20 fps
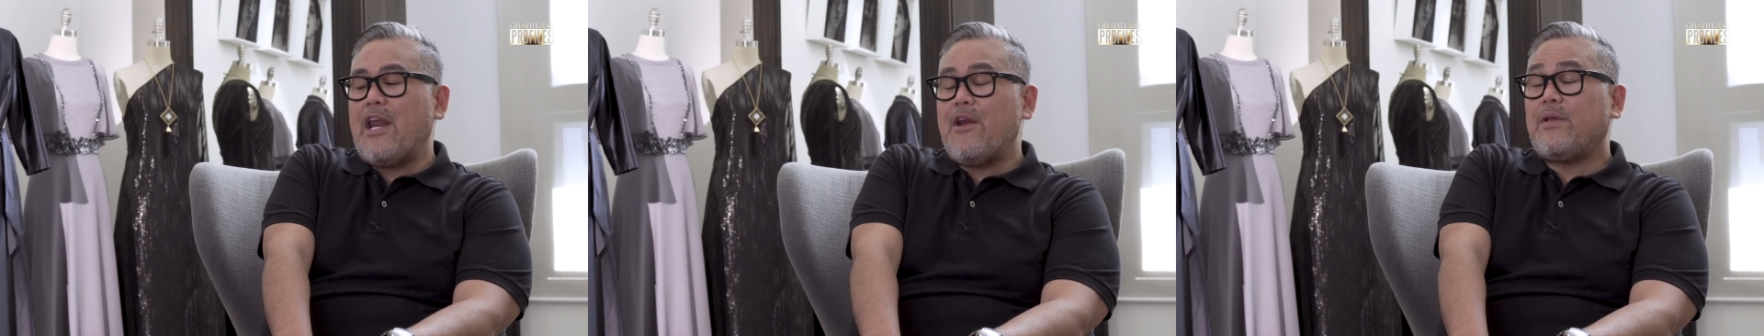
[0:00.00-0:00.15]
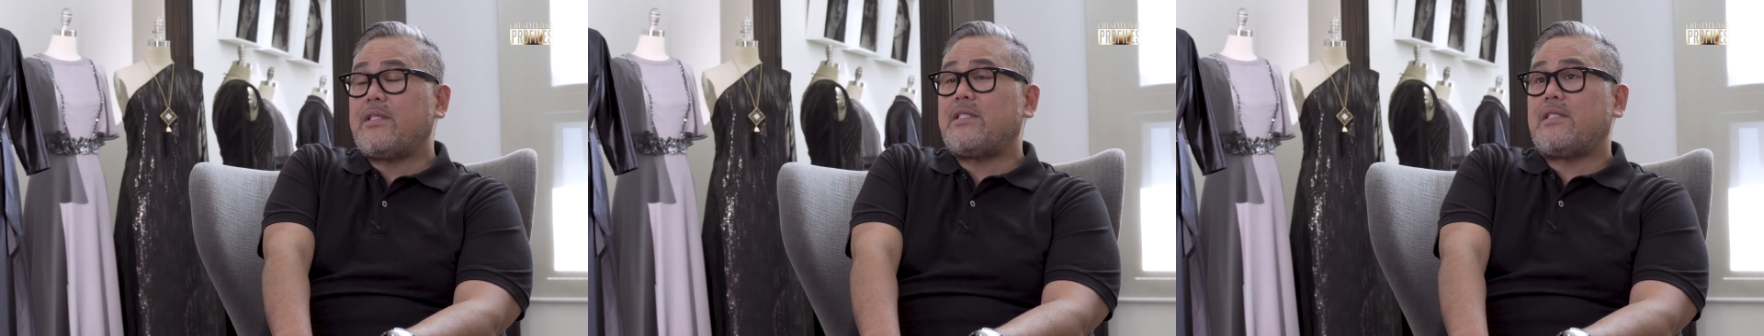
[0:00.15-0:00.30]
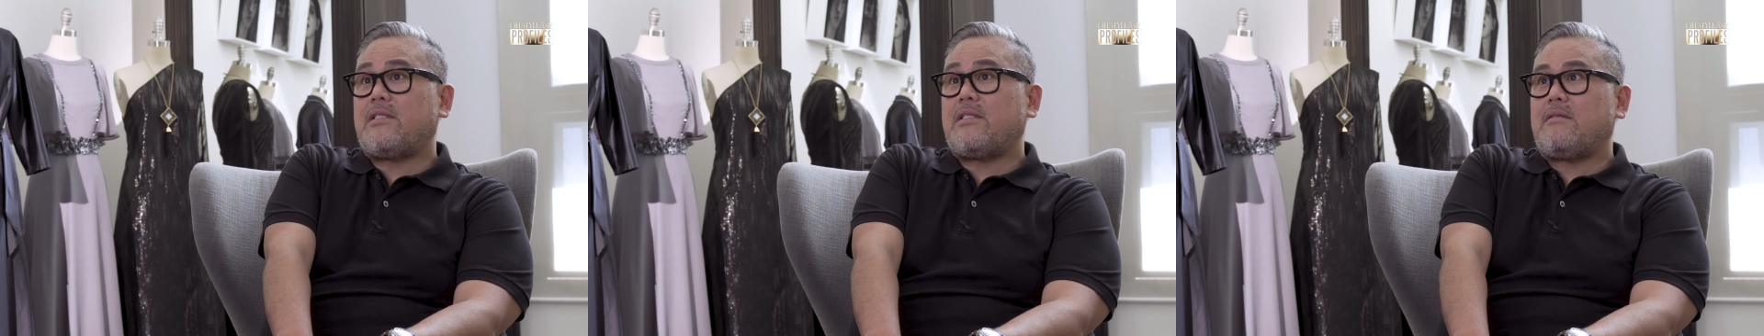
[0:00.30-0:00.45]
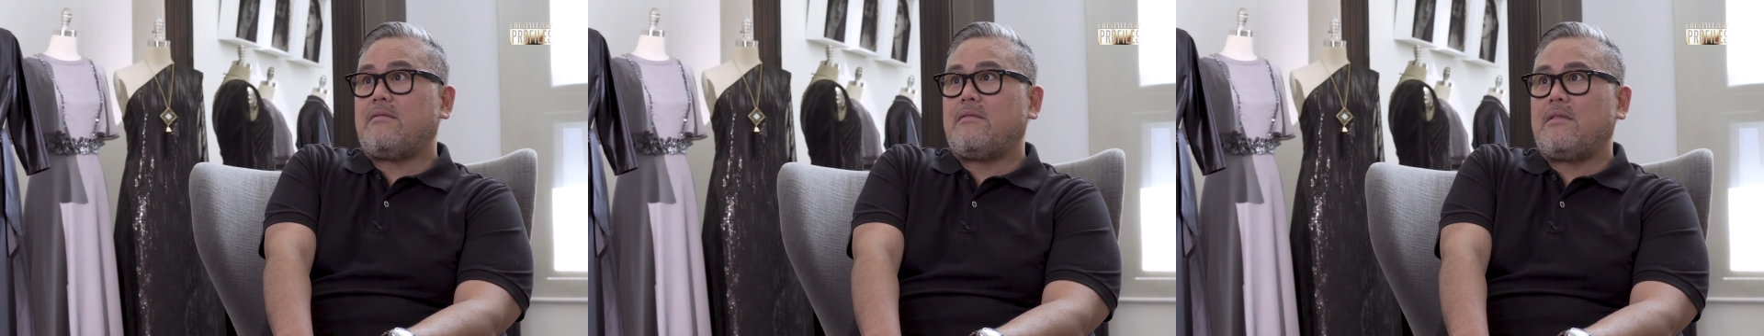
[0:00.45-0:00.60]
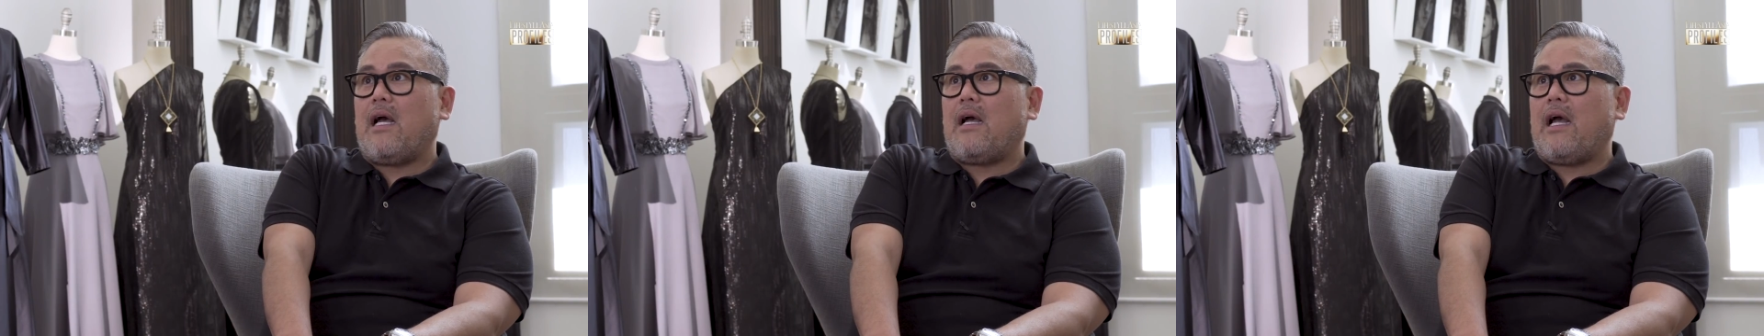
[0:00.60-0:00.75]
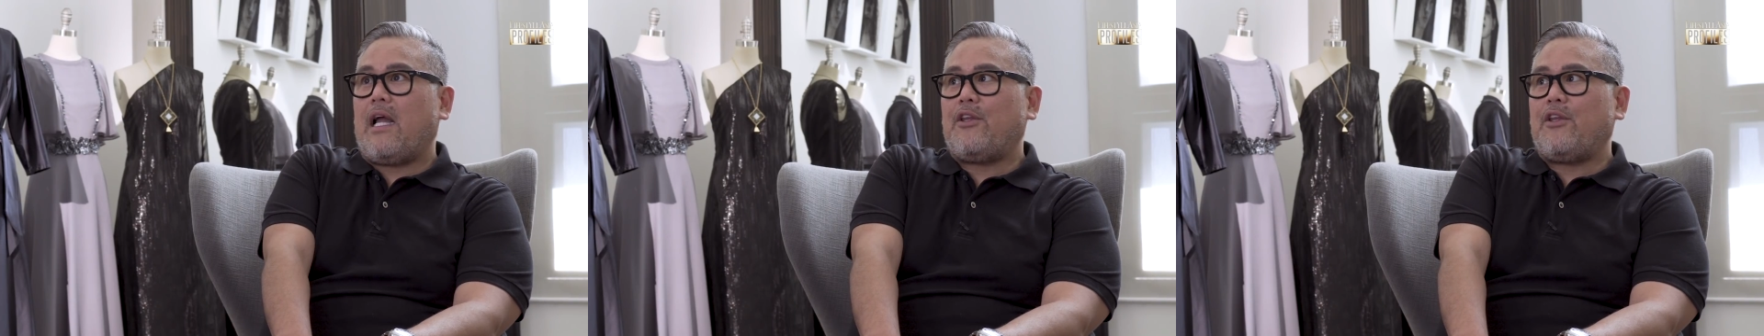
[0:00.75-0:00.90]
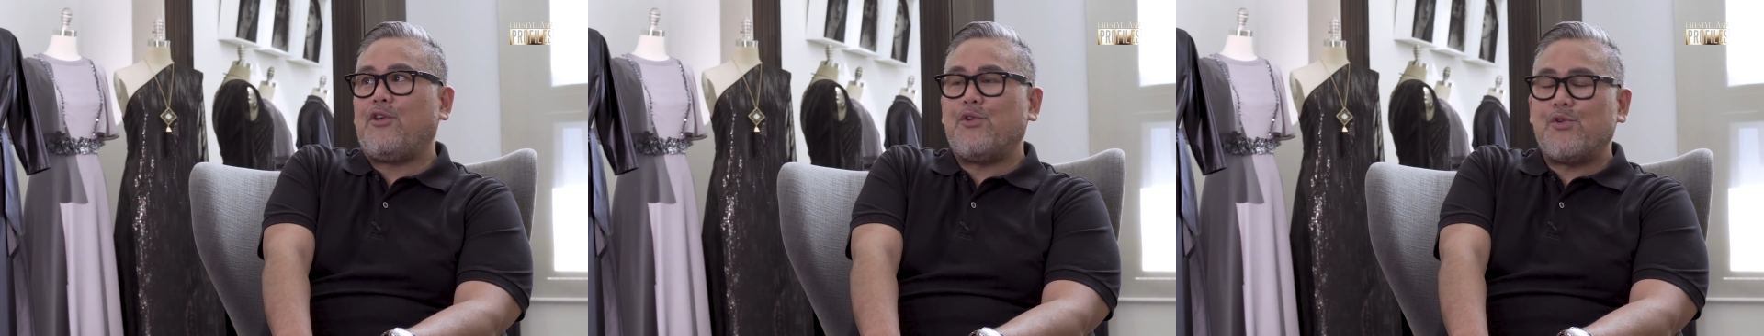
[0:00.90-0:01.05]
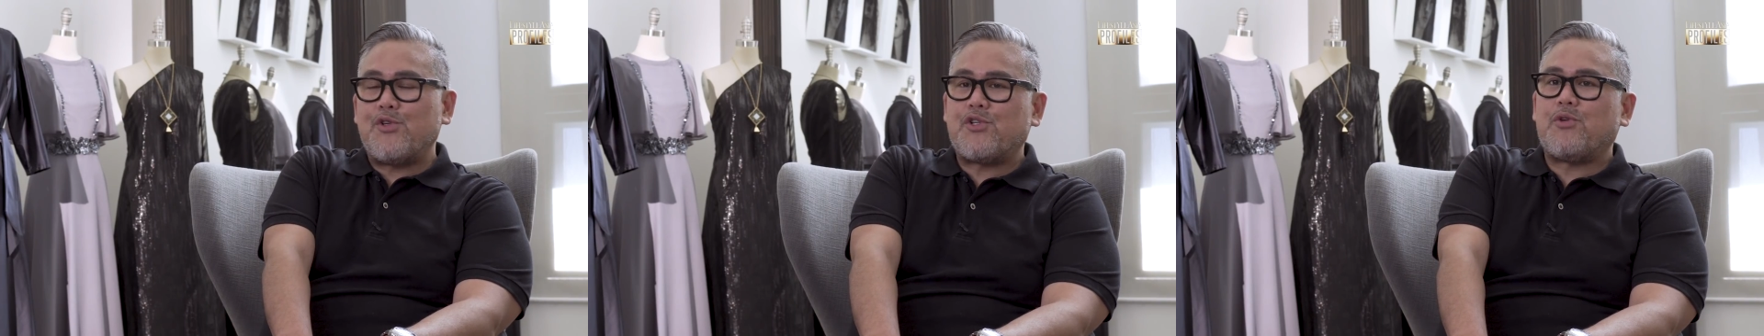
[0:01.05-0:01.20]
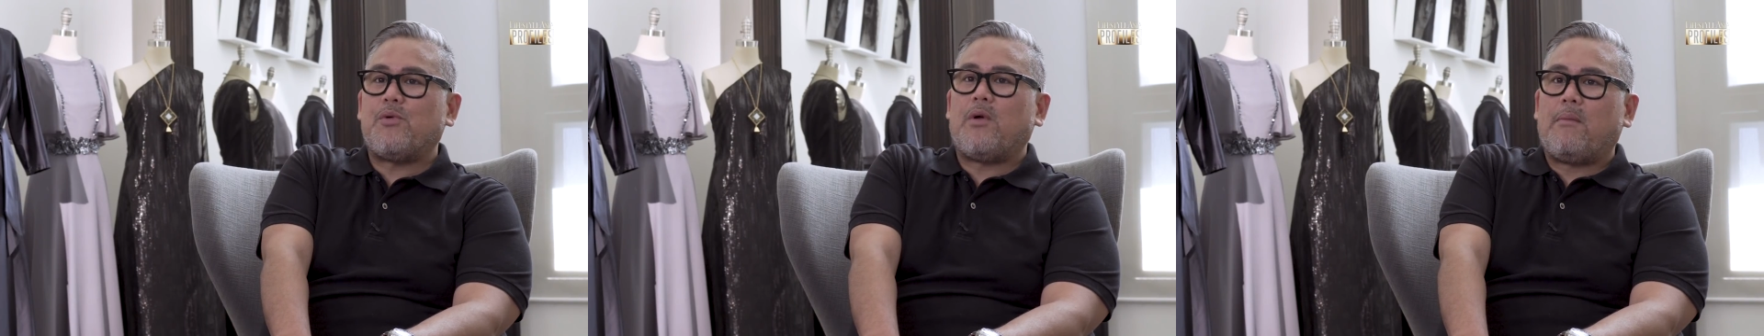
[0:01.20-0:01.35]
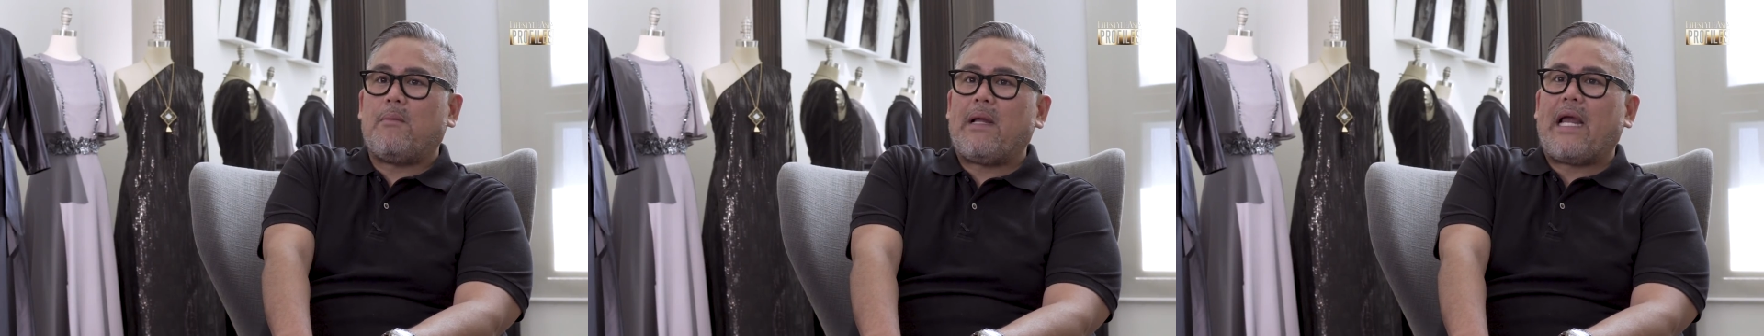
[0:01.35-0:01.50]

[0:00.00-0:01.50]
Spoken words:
I know it's unusual,